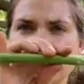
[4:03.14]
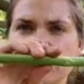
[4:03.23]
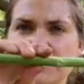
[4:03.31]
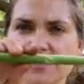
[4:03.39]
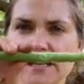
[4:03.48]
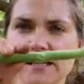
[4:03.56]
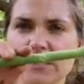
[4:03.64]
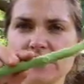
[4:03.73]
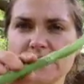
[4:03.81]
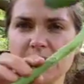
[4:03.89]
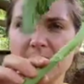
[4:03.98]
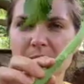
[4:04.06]
it kind of looks
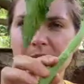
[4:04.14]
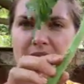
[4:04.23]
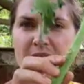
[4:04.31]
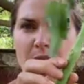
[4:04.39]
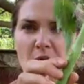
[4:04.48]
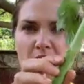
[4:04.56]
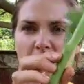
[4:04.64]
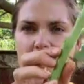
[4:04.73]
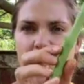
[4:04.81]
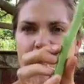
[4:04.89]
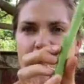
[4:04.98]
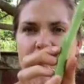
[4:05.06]
like a big piece of
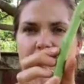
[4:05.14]
broccoli.